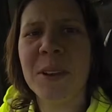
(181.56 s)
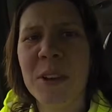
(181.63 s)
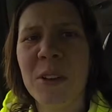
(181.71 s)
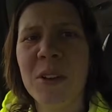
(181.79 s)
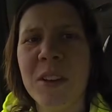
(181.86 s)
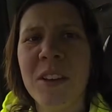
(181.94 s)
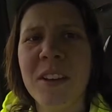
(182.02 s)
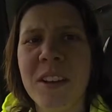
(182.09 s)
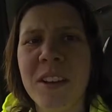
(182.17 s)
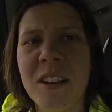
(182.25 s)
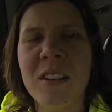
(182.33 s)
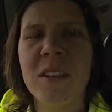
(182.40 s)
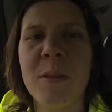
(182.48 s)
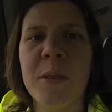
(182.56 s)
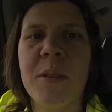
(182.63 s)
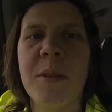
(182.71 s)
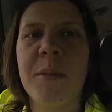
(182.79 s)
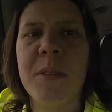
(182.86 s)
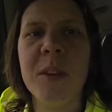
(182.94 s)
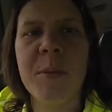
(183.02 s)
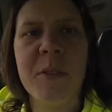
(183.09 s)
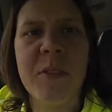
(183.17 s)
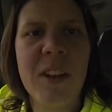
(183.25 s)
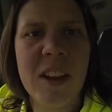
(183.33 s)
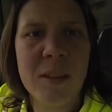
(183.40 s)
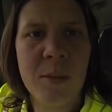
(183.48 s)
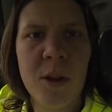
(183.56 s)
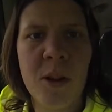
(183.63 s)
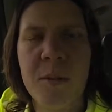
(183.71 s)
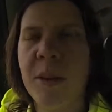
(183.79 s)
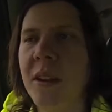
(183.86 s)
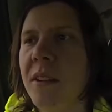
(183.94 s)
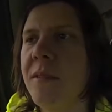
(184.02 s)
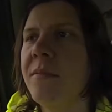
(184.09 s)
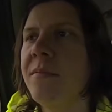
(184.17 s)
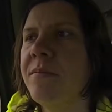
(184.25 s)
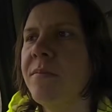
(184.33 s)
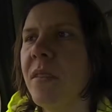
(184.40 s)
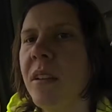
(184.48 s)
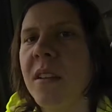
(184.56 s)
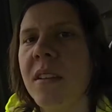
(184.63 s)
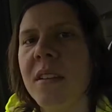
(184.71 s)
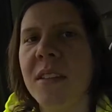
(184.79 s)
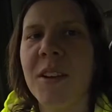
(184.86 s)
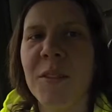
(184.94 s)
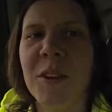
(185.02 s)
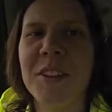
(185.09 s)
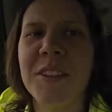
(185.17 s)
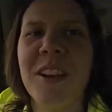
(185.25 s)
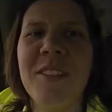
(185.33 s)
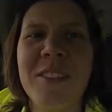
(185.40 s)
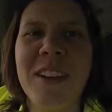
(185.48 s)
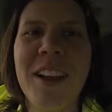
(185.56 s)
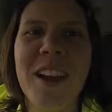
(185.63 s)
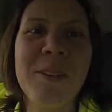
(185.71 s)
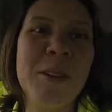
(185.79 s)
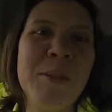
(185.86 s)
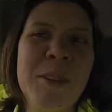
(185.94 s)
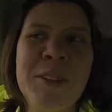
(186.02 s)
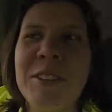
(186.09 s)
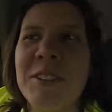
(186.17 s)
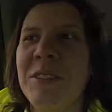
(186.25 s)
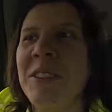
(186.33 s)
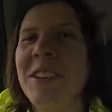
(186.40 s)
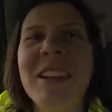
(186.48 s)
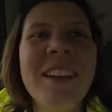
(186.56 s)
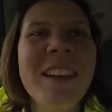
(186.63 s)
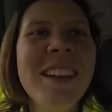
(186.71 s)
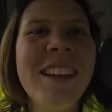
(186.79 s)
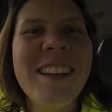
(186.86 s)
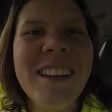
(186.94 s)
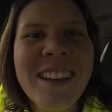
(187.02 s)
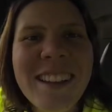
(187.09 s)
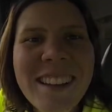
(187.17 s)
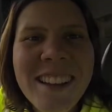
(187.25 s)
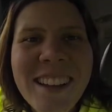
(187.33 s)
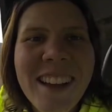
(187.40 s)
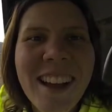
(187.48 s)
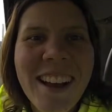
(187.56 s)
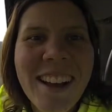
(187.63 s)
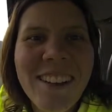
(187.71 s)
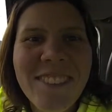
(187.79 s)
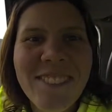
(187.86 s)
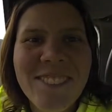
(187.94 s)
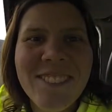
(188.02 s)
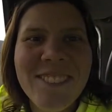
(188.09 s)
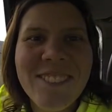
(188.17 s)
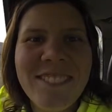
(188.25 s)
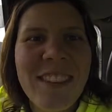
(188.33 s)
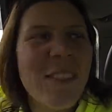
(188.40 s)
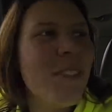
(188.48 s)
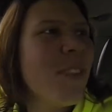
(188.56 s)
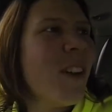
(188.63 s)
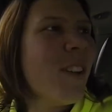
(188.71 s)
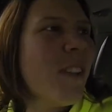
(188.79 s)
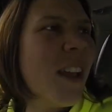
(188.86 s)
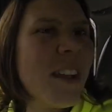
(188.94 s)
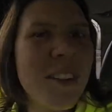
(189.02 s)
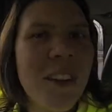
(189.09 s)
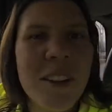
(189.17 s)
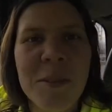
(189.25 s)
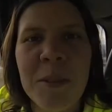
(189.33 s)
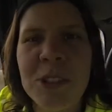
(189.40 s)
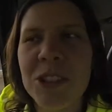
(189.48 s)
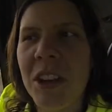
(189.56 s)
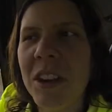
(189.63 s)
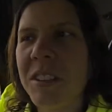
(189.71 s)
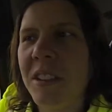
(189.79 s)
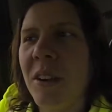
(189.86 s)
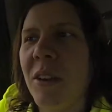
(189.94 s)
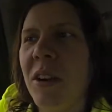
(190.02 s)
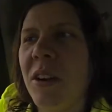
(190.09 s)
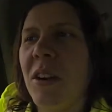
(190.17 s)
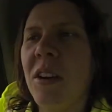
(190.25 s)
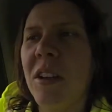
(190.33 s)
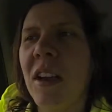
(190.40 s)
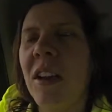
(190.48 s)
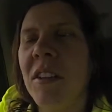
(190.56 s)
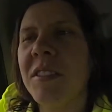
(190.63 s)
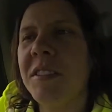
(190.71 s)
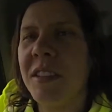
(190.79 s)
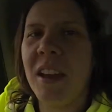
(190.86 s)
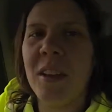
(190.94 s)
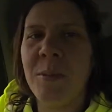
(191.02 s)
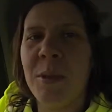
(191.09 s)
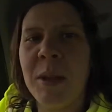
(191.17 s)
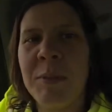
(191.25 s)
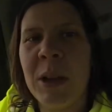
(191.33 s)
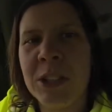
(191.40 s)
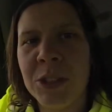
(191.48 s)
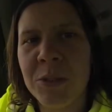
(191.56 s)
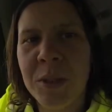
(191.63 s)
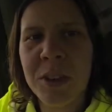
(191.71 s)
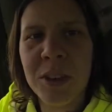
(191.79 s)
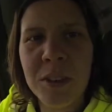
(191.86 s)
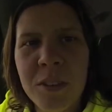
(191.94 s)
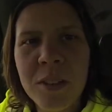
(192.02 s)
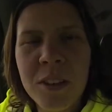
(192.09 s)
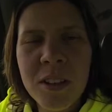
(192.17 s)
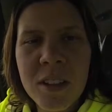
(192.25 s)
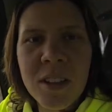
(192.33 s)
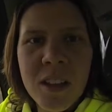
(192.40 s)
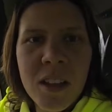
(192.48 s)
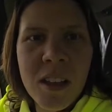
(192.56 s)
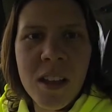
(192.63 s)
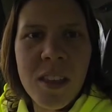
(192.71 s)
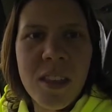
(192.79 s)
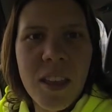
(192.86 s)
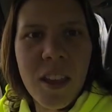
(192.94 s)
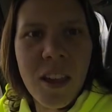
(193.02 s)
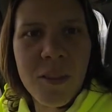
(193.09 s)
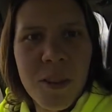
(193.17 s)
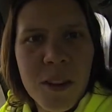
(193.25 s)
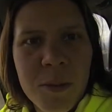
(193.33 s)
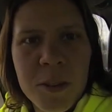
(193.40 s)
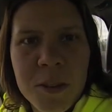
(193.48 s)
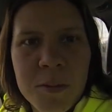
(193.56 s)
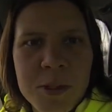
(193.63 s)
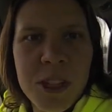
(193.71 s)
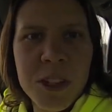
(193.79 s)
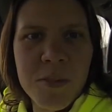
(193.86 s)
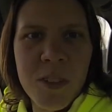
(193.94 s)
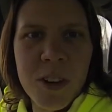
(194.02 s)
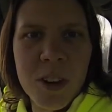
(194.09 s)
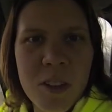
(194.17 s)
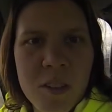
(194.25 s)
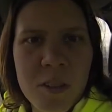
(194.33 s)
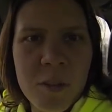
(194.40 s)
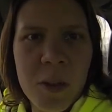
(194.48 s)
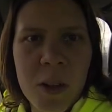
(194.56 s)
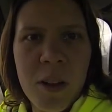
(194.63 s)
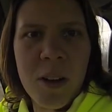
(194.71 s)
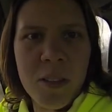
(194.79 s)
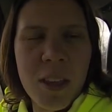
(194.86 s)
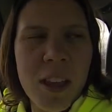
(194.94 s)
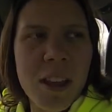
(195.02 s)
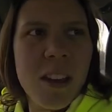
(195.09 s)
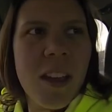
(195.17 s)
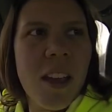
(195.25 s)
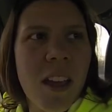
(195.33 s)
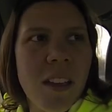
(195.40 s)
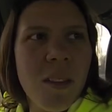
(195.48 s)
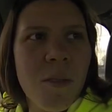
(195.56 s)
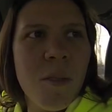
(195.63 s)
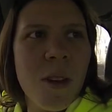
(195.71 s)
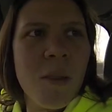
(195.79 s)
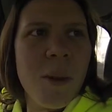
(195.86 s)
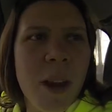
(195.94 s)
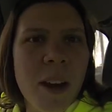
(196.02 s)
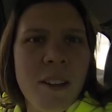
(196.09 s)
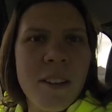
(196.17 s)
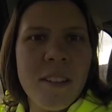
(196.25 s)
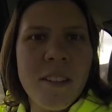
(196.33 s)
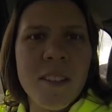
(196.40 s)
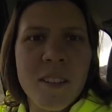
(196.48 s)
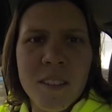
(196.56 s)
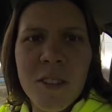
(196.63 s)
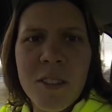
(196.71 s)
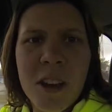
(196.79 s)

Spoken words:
bit cold out here, a little bit of nice work, but they're worse off than I am, I'm used to it. but it was fun, we got some good shots, and now we're gonna go to their house because they got a big picture window that we're gonna put some sheets in front of and play around with that, and then we're gonna be done. Just